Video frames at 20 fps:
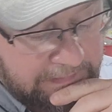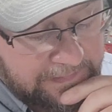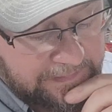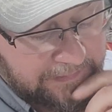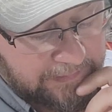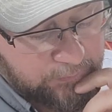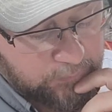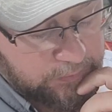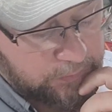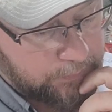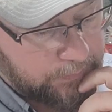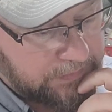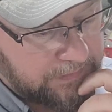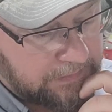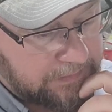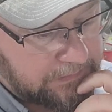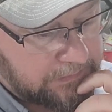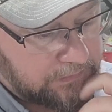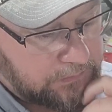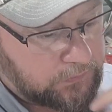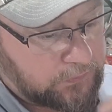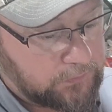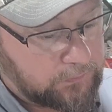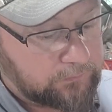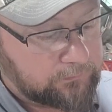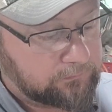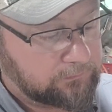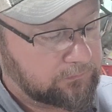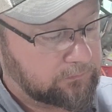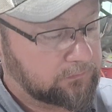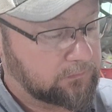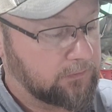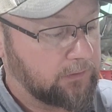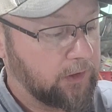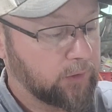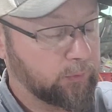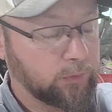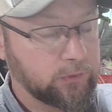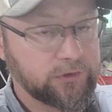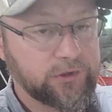And I'm real big into
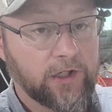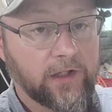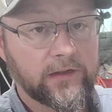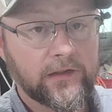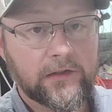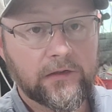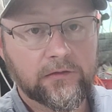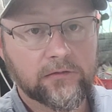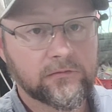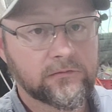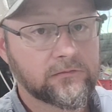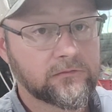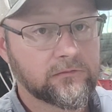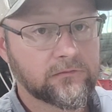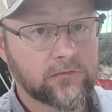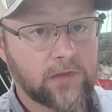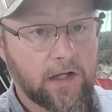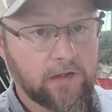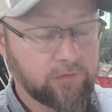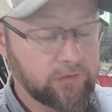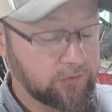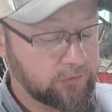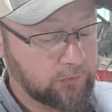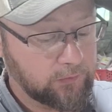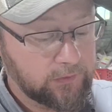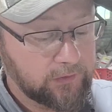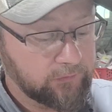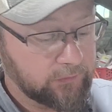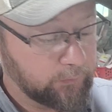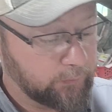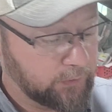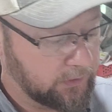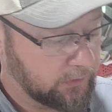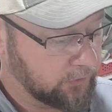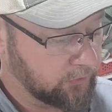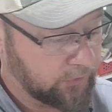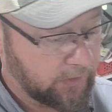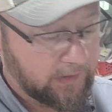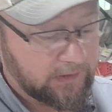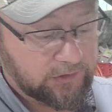double checking, having 2 different
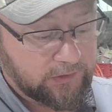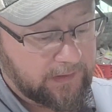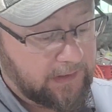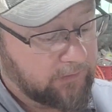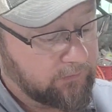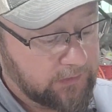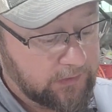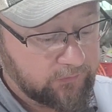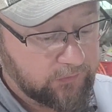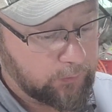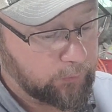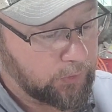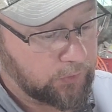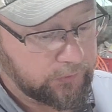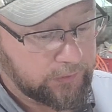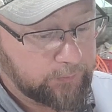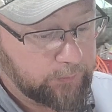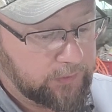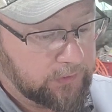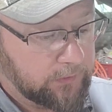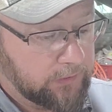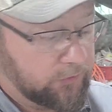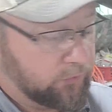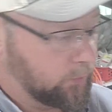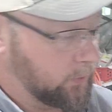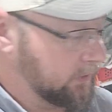meters. I actually have a different multimeter as